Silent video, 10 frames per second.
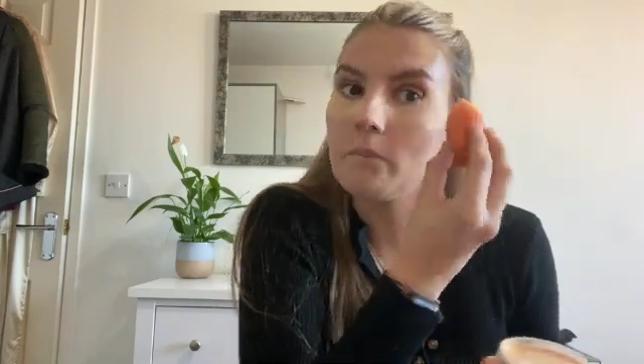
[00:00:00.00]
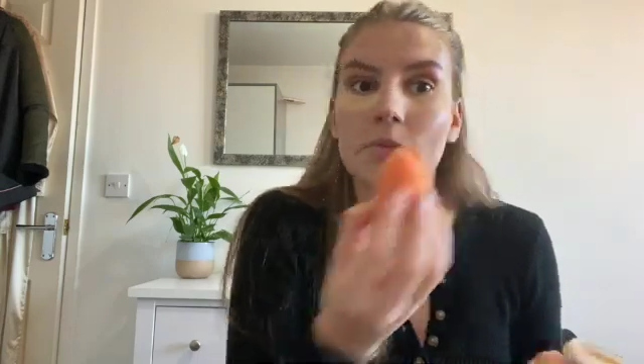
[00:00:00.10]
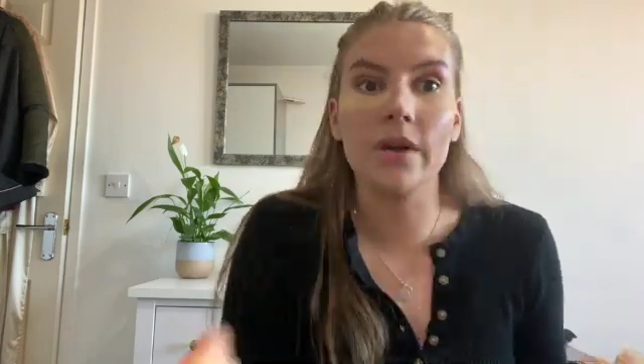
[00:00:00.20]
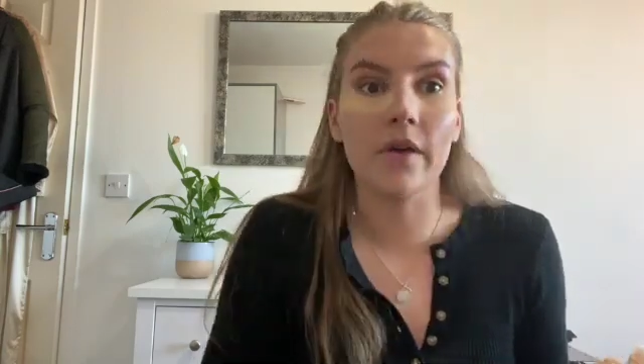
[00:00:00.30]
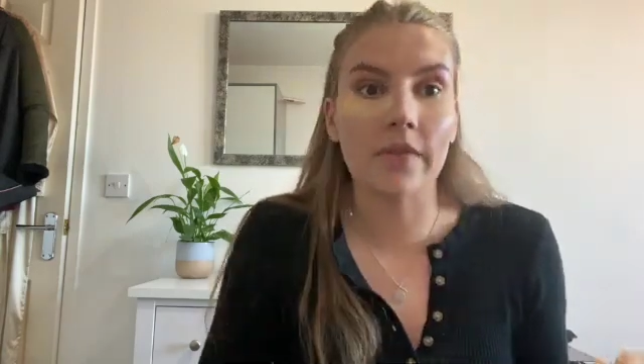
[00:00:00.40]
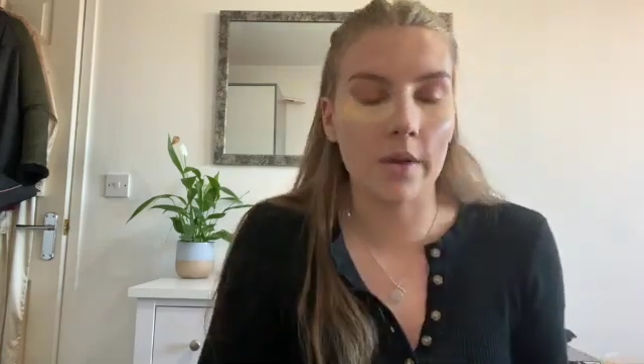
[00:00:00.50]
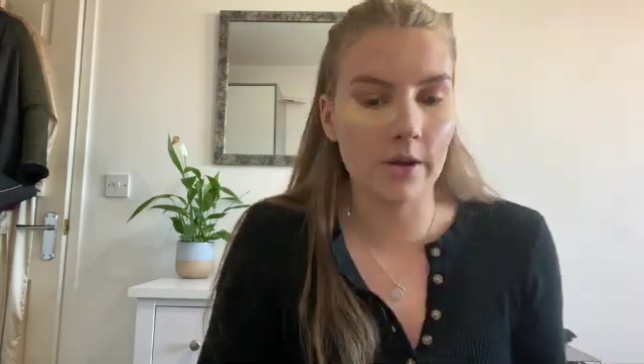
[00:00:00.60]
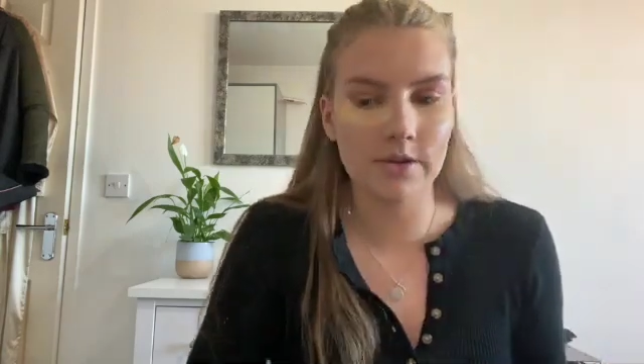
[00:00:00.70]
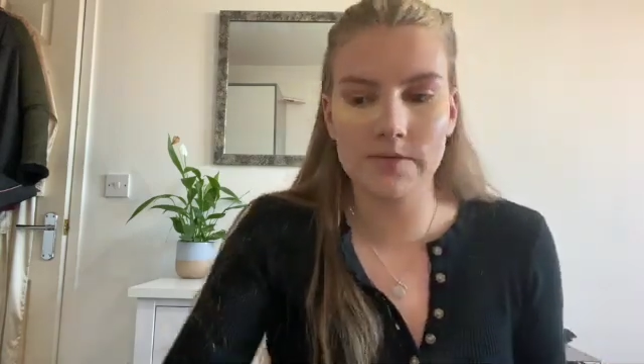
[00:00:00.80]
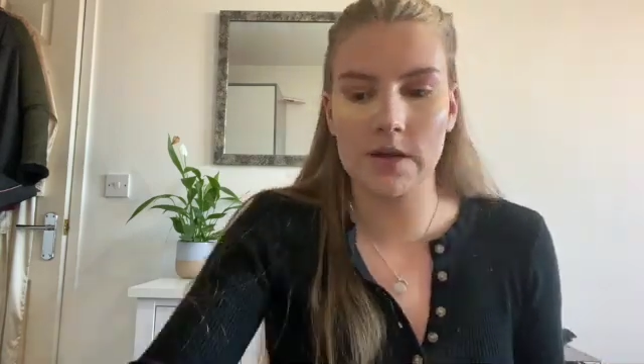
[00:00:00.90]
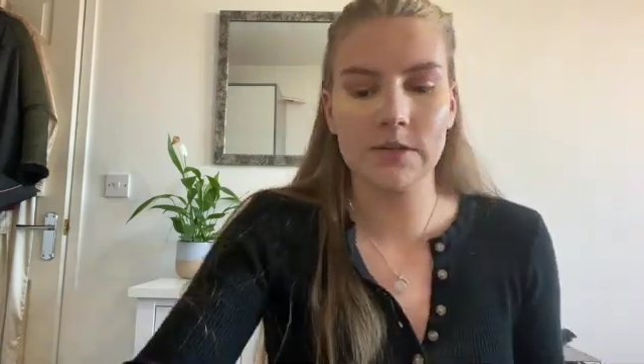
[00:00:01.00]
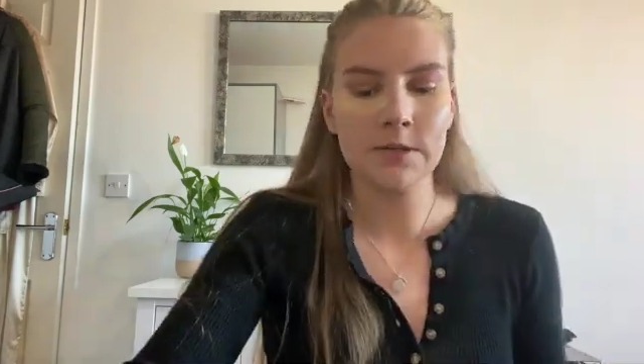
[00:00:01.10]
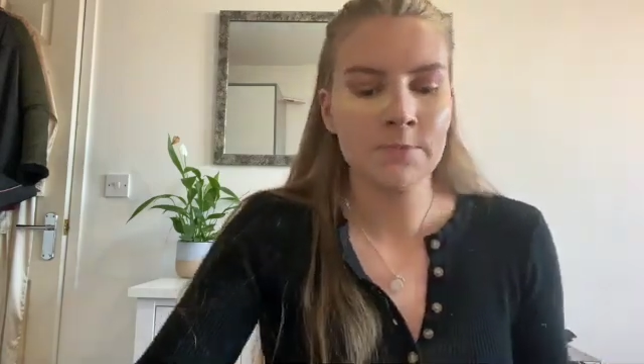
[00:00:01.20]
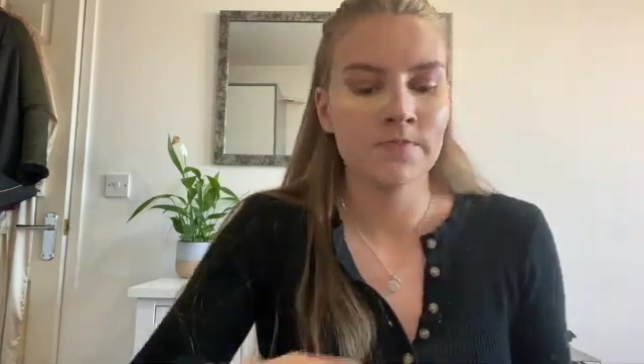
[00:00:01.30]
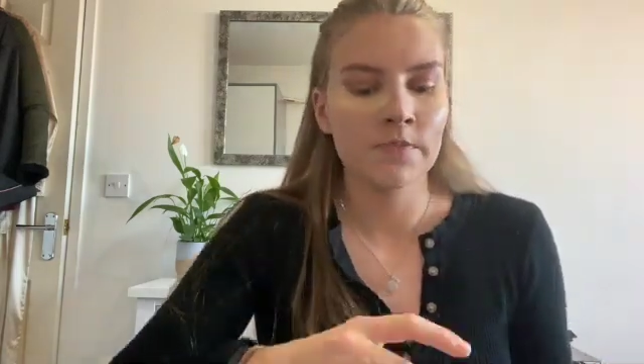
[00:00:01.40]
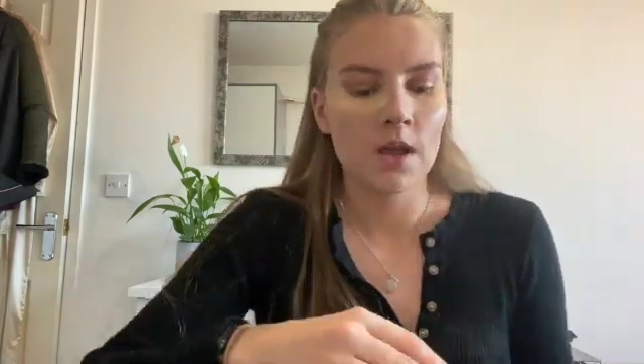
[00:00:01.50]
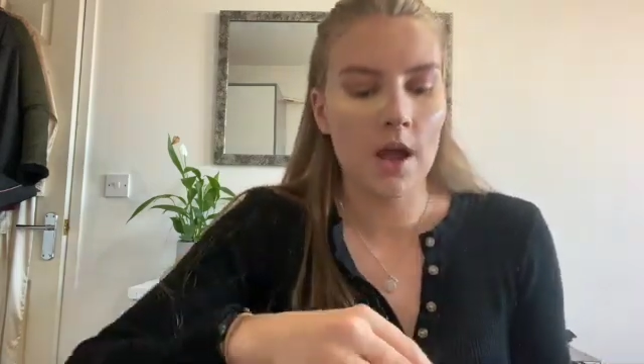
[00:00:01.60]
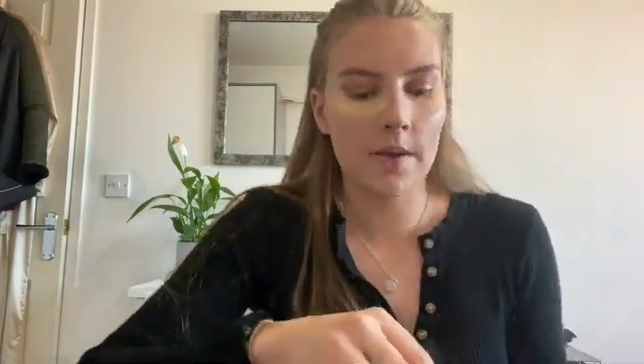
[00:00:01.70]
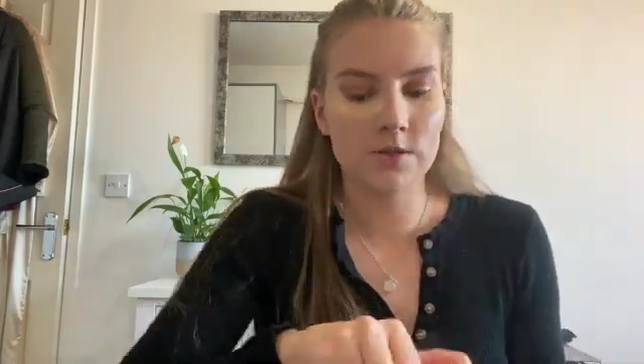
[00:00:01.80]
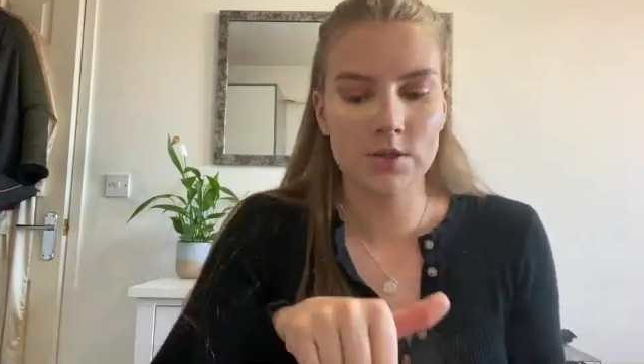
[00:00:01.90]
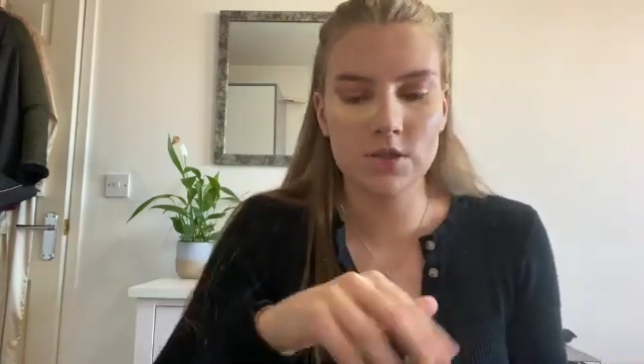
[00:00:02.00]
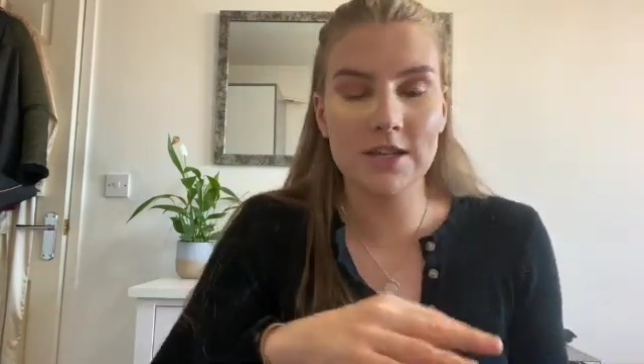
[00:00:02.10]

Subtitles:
I find that works fine. So it's just a